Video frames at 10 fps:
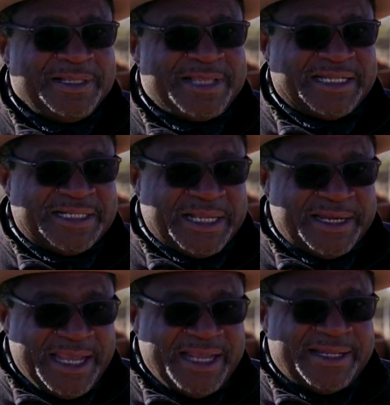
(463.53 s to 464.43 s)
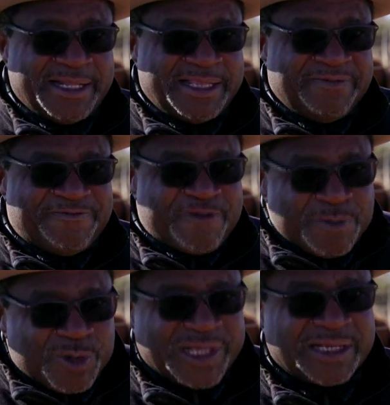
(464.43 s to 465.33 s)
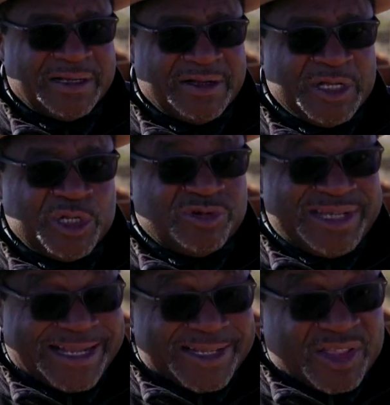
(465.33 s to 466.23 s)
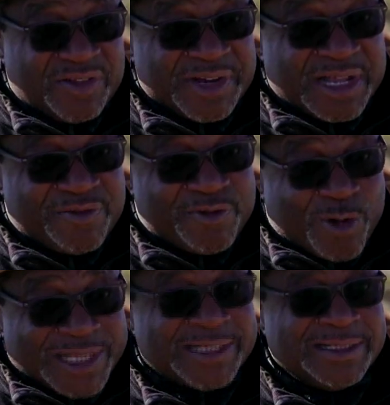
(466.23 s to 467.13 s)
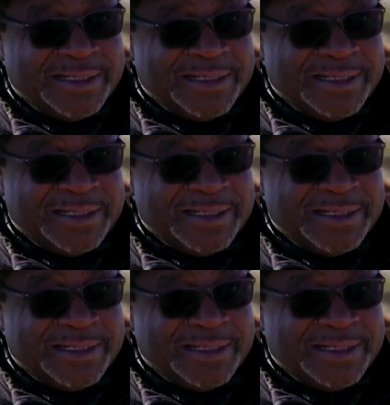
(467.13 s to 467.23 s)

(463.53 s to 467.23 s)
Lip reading: That created the formula to take South Africa forward.